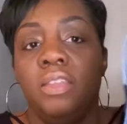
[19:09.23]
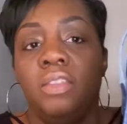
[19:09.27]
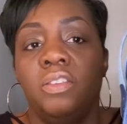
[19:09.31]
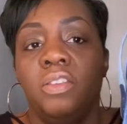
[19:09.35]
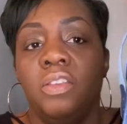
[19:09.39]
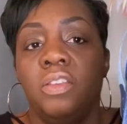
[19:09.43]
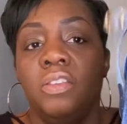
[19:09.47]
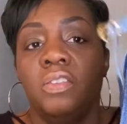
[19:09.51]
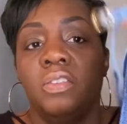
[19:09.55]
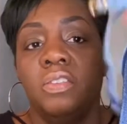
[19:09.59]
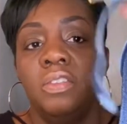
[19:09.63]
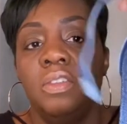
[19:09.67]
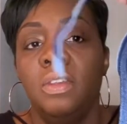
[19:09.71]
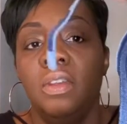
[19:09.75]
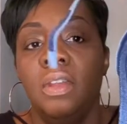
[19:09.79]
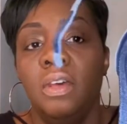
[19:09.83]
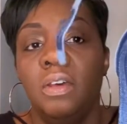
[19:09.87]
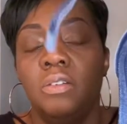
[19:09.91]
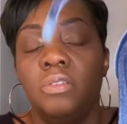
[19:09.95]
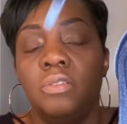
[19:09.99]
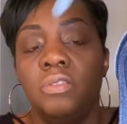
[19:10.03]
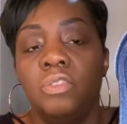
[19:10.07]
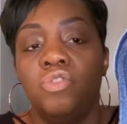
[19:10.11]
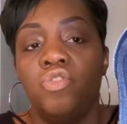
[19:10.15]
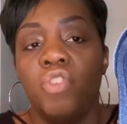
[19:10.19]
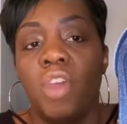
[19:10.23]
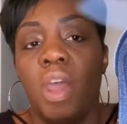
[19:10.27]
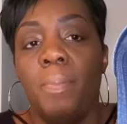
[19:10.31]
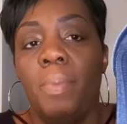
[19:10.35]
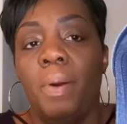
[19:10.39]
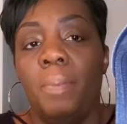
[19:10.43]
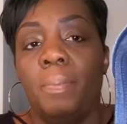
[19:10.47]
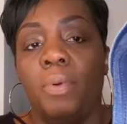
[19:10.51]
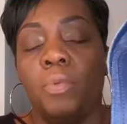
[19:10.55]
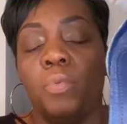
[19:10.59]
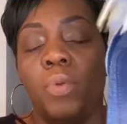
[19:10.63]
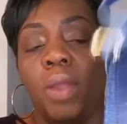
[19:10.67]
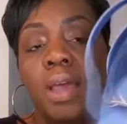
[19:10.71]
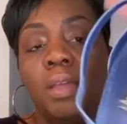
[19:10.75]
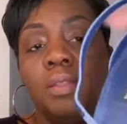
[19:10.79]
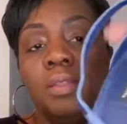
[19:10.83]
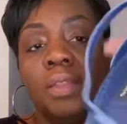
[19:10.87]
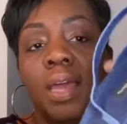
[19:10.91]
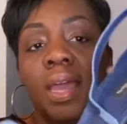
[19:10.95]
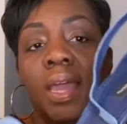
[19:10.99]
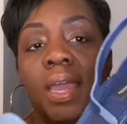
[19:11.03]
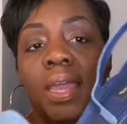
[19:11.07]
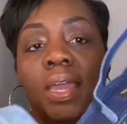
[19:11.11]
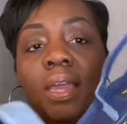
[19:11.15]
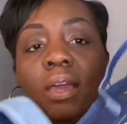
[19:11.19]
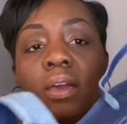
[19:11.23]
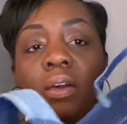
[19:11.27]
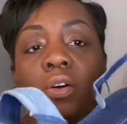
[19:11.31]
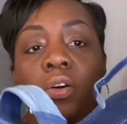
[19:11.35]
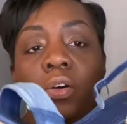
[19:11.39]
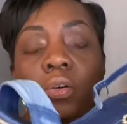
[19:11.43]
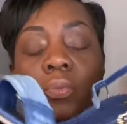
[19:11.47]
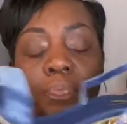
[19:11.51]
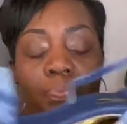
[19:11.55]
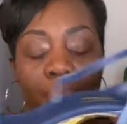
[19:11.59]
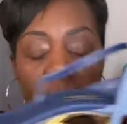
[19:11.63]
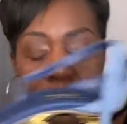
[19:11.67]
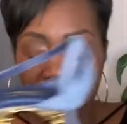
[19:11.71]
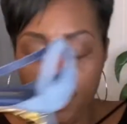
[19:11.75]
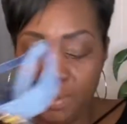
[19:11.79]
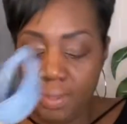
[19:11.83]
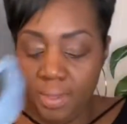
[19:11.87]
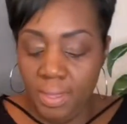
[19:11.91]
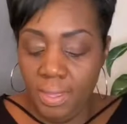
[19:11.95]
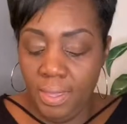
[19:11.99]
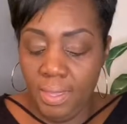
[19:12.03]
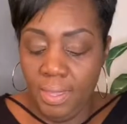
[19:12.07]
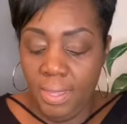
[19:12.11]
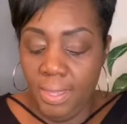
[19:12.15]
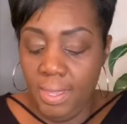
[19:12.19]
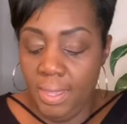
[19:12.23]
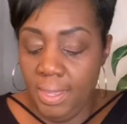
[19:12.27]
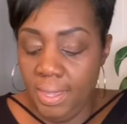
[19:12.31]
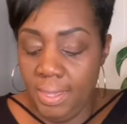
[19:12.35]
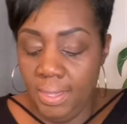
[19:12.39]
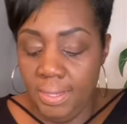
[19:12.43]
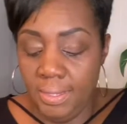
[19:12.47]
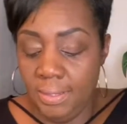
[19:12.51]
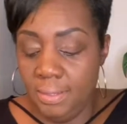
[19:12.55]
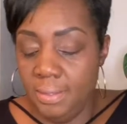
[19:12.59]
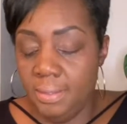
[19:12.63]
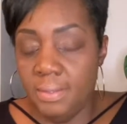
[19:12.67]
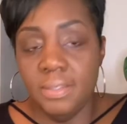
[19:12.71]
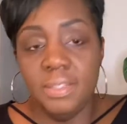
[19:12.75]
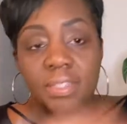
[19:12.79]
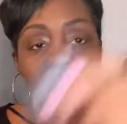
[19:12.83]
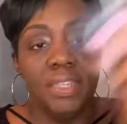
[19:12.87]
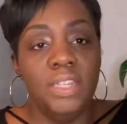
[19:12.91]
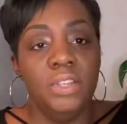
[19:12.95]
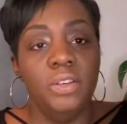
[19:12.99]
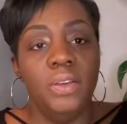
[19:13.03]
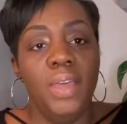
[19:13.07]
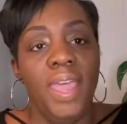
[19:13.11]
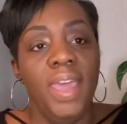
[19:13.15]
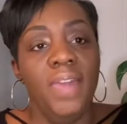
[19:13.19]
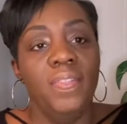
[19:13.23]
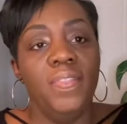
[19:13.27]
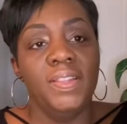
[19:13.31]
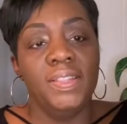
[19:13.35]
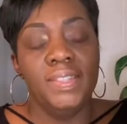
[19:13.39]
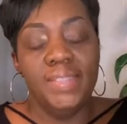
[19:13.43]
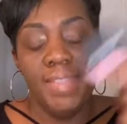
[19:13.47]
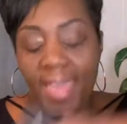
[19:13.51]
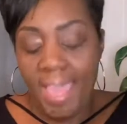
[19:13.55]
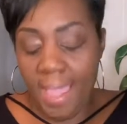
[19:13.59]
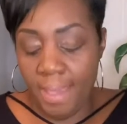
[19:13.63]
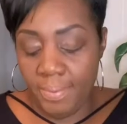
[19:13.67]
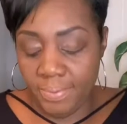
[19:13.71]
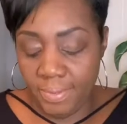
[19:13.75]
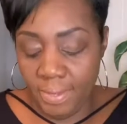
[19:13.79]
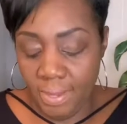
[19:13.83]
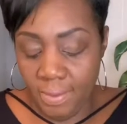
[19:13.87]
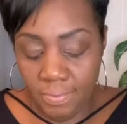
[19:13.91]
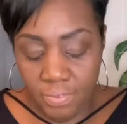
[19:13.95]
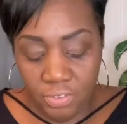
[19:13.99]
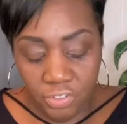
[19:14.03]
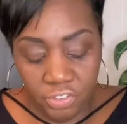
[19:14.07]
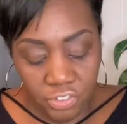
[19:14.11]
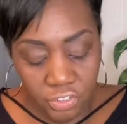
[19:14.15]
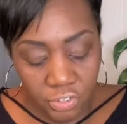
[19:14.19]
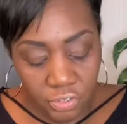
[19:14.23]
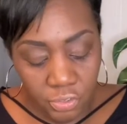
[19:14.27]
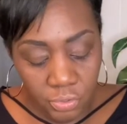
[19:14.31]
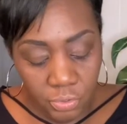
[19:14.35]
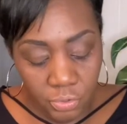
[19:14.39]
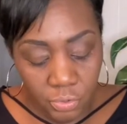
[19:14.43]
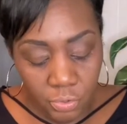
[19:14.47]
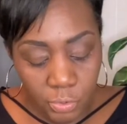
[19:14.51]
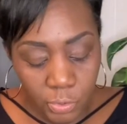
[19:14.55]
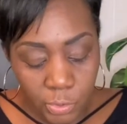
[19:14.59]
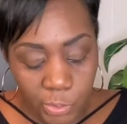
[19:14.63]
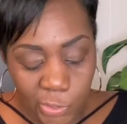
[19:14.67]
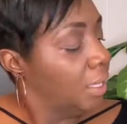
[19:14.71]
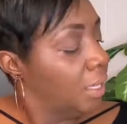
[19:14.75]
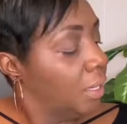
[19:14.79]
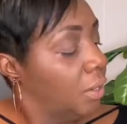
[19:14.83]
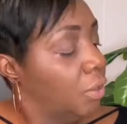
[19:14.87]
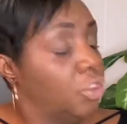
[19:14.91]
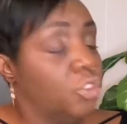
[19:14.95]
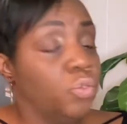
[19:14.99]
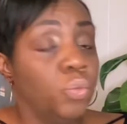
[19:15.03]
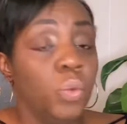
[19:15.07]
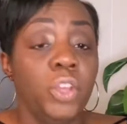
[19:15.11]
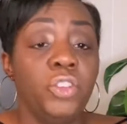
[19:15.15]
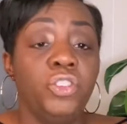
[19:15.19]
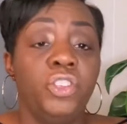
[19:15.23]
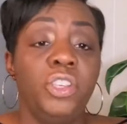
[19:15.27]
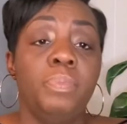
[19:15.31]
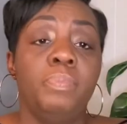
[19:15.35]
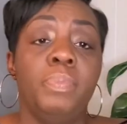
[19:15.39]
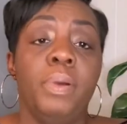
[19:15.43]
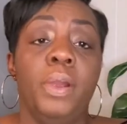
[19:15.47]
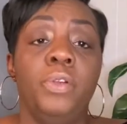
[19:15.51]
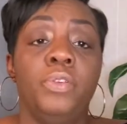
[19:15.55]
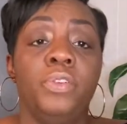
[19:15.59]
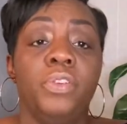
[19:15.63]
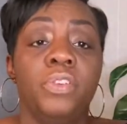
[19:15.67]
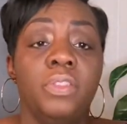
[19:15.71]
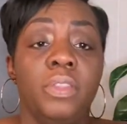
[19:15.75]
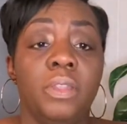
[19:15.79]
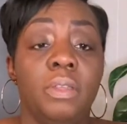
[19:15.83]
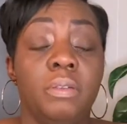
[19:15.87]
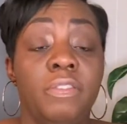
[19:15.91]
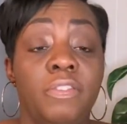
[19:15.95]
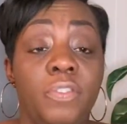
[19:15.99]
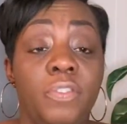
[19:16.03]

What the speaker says: just, strap up around the ankle. Still had the taps of the shoes. Here's where she purchased them